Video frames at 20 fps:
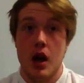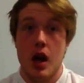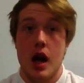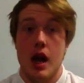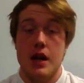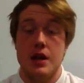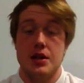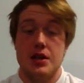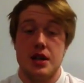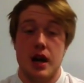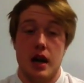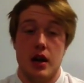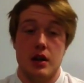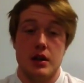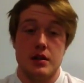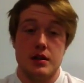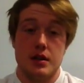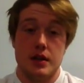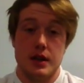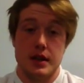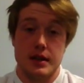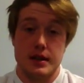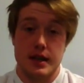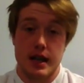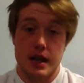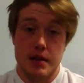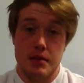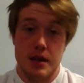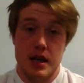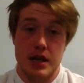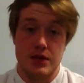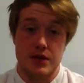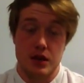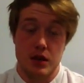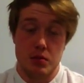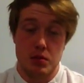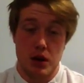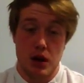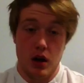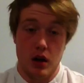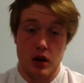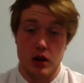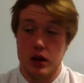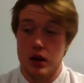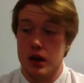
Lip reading: and shouted to his teammates for the ball.